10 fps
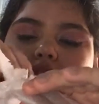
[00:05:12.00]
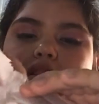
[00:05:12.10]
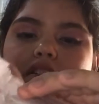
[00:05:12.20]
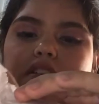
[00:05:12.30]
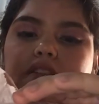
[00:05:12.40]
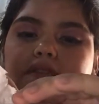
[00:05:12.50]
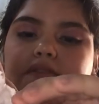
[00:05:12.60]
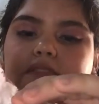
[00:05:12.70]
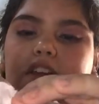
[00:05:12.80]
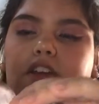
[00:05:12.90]
your
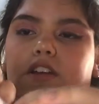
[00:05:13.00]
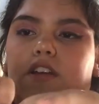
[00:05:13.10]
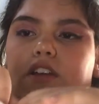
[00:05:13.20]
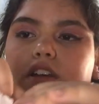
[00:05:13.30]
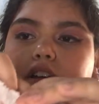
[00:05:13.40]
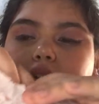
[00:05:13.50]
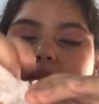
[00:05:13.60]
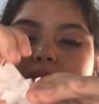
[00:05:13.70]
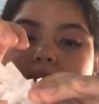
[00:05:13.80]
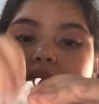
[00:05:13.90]
finger,
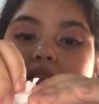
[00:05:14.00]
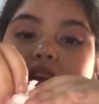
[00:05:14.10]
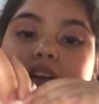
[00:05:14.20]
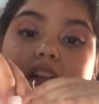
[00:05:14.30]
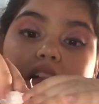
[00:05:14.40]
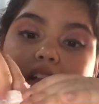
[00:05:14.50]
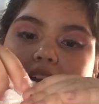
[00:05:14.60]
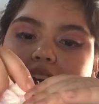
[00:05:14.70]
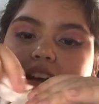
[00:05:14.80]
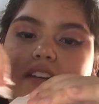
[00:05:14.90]

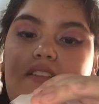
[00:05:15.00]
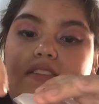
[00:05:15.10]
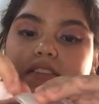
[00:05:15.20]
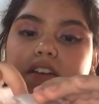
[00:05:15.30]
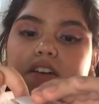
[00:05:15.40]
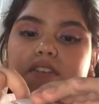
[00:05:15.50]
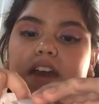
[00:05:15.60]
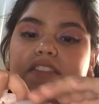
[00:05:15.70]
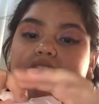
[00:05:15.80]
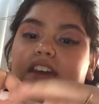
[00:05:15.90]
like so.
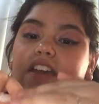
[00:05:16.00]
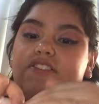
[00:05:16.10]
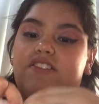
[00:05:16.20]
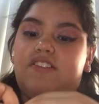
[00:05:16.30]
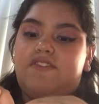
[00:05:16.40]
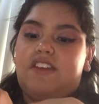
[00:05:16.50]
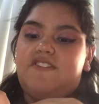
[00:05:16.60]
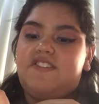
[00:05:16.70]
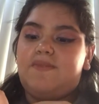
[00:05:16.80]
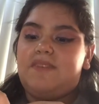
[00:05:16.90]
I think I should have
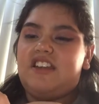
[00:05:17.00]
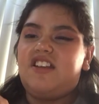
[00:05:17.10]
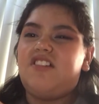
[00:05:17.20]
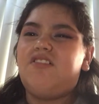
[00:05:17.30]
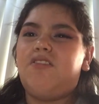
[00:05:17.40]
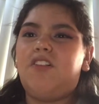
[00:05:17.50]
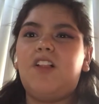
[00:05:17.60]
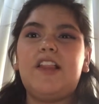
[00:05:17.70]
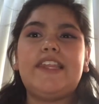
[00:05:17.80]
left a bigger hole.